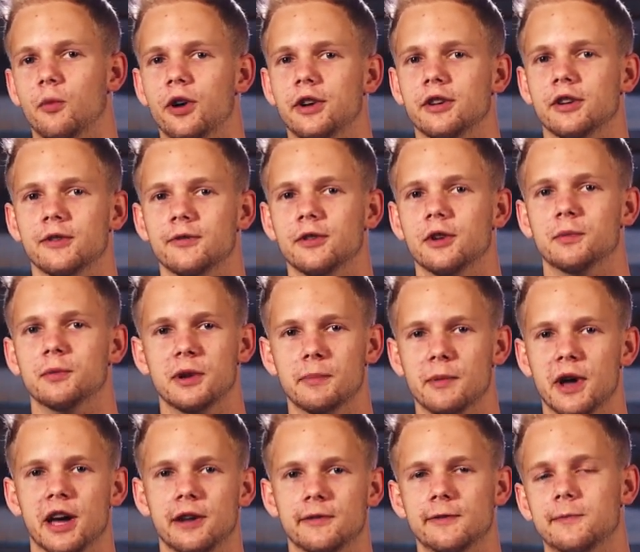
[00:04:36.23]
wondering if they'll be a
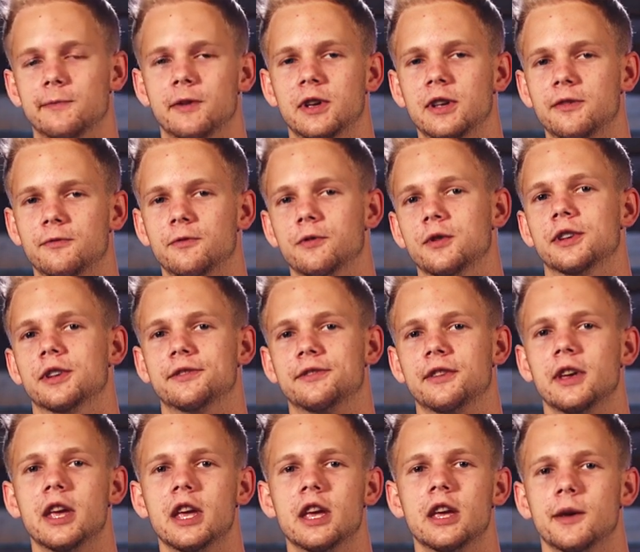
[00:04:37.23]
bad influence.
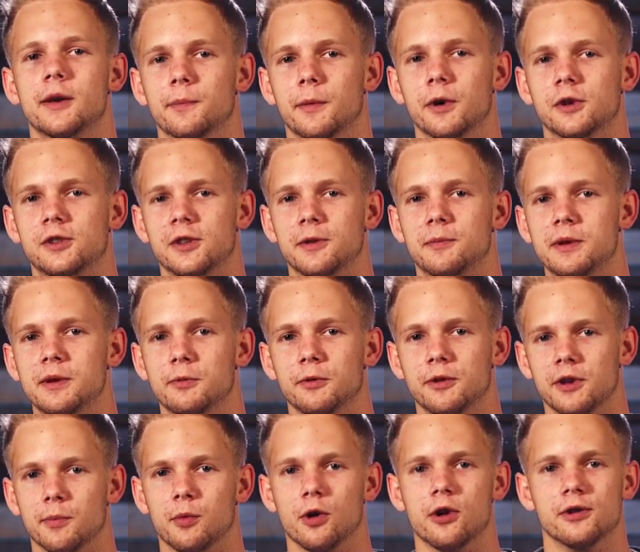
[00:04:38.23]
Most of the people
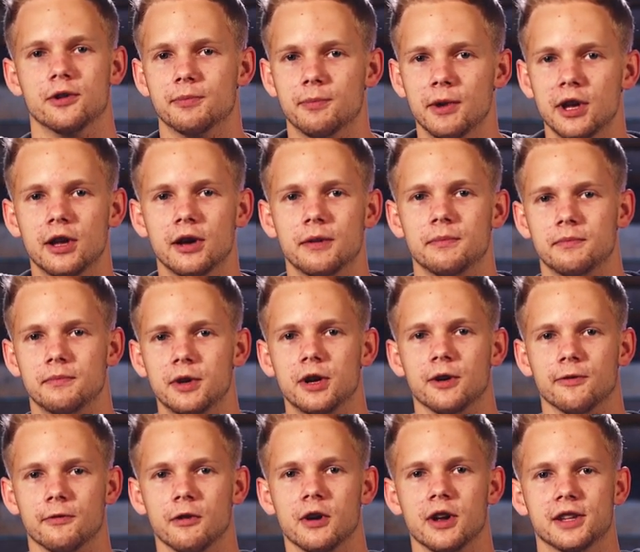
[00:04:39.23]
you approach may not be
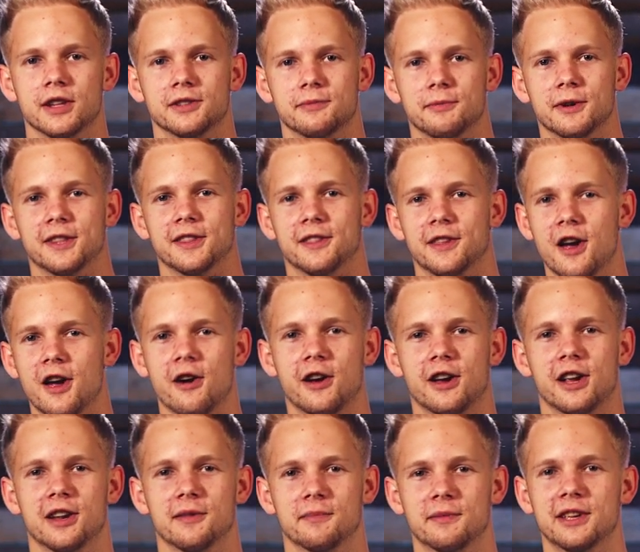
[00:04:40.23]
your friends, but they aren't
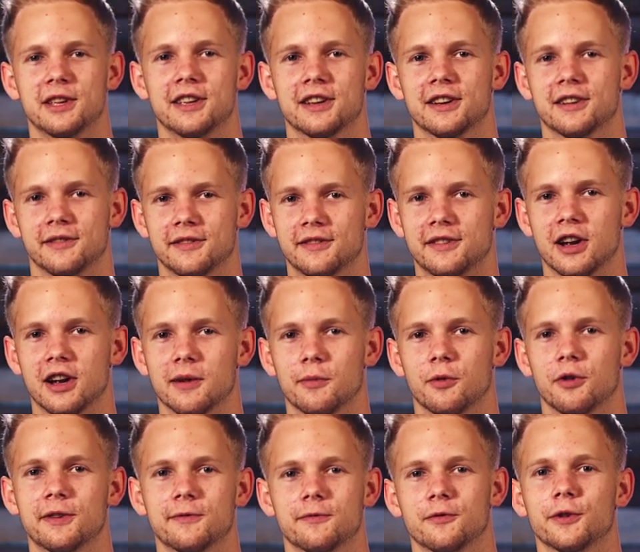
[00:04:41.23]
going to be a
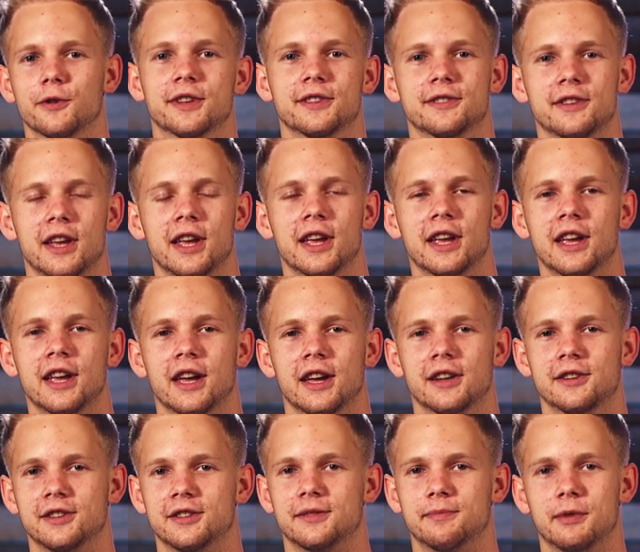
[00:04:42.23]
terrible influence. It
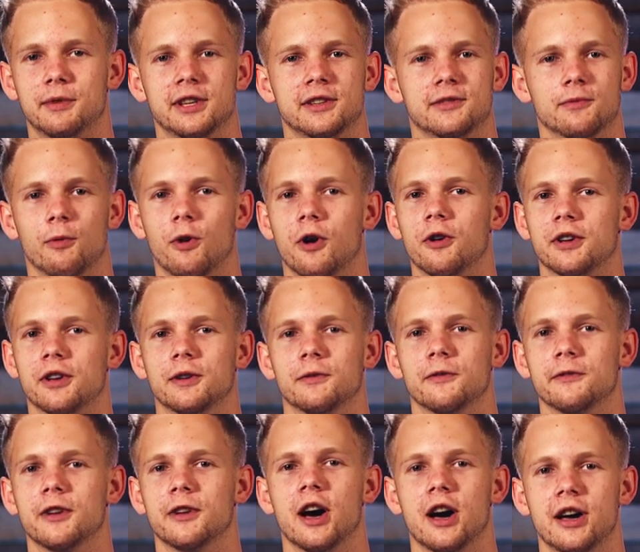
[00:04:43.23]
just makes walking
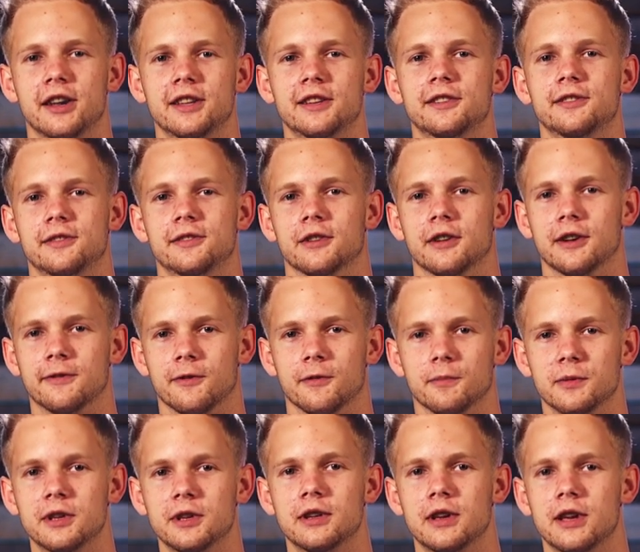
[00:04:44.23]
with God easier, and for
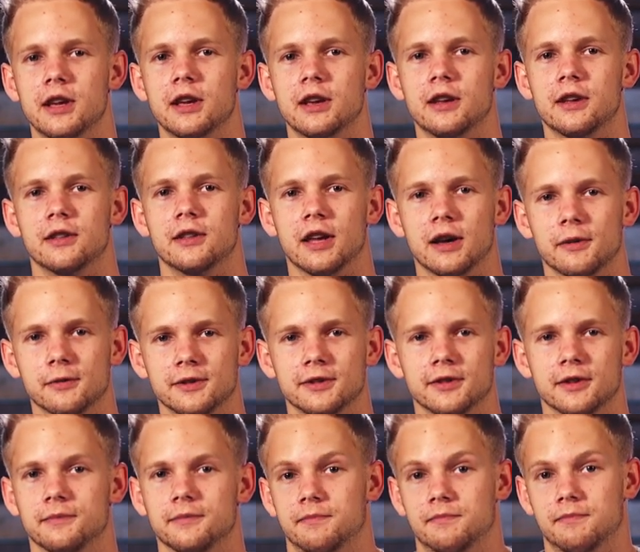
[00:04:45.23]
me, that
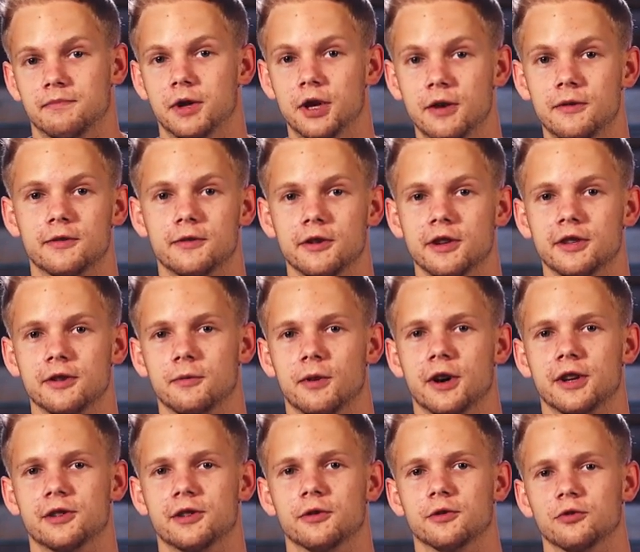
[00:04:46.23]
was a huge reason
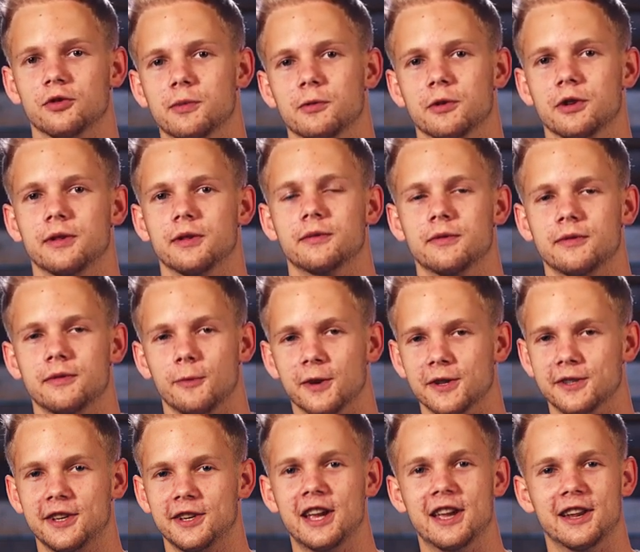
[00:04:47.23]
why I chose Liberty.
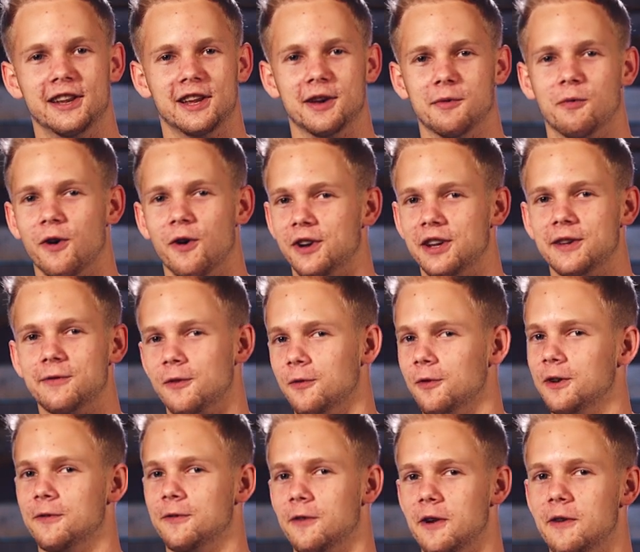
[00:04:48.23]
Once again, it can work
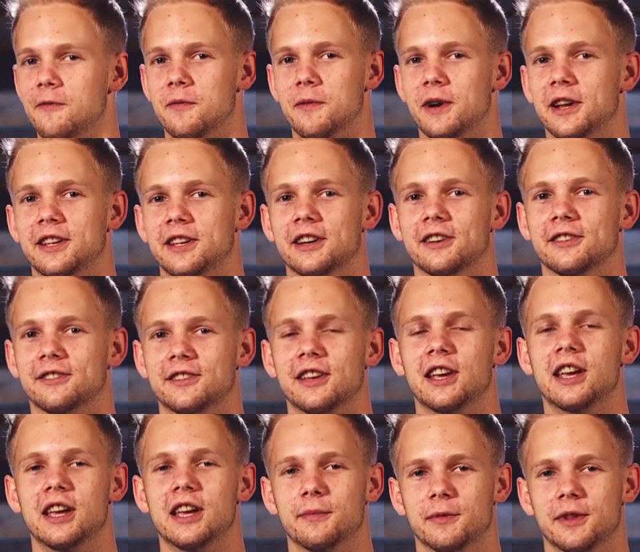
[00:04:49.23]
differently for everybody else,
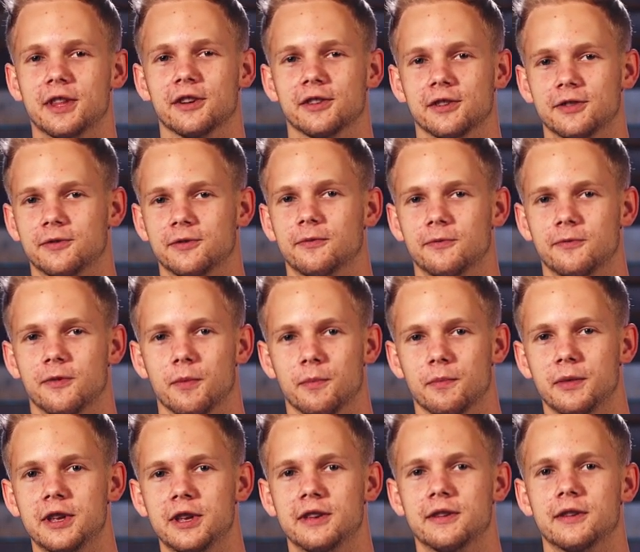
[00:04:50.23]
but that was, for
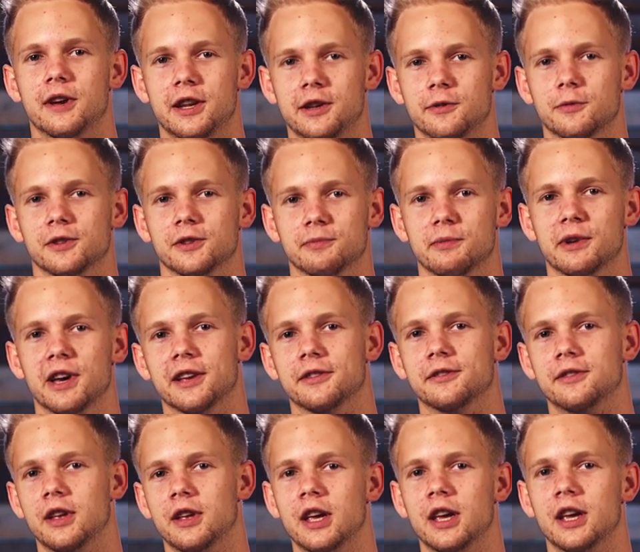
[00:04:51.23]
me, I knew it was
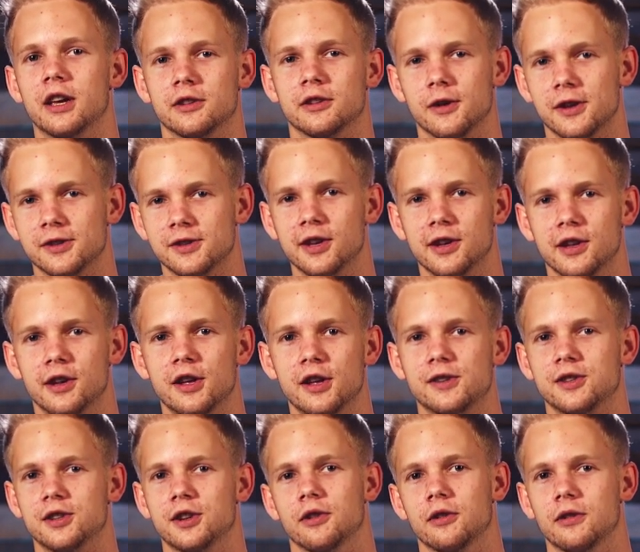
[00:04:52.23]
best. So that's it in a
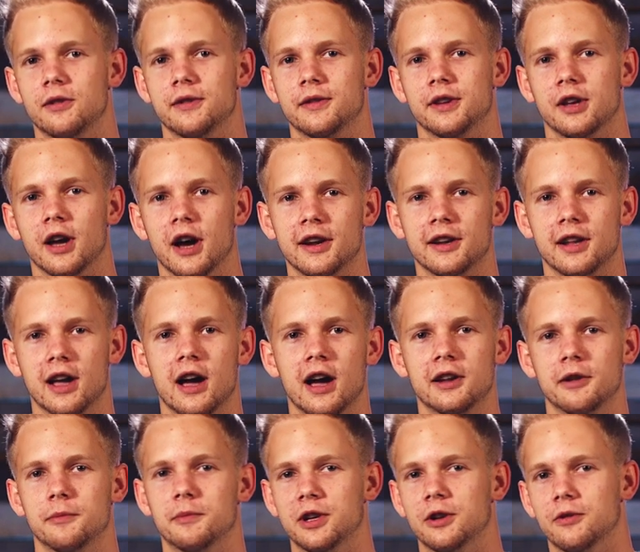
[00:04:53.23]
nutshell. God
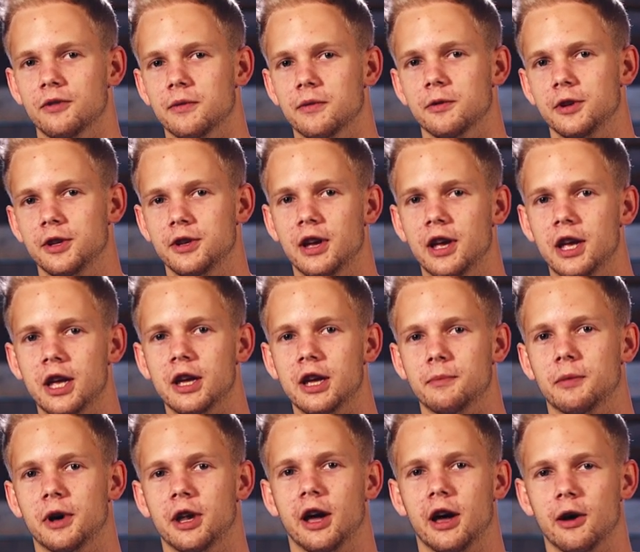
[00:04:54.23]
guided me to Liberty.
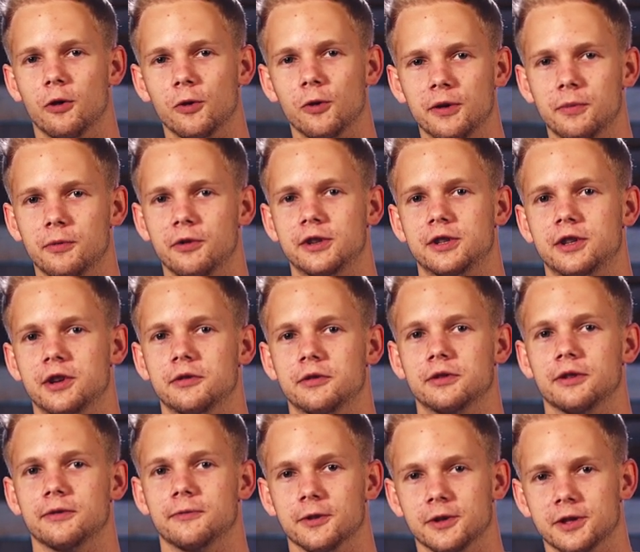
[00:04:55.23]
but I ultimately
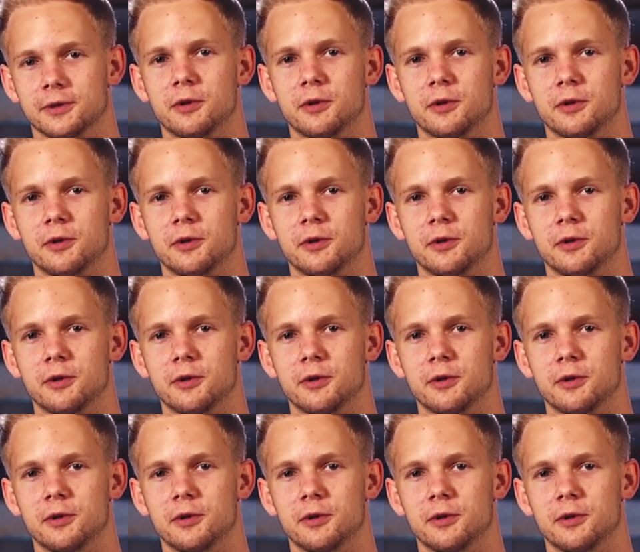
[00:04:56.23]
chose it for the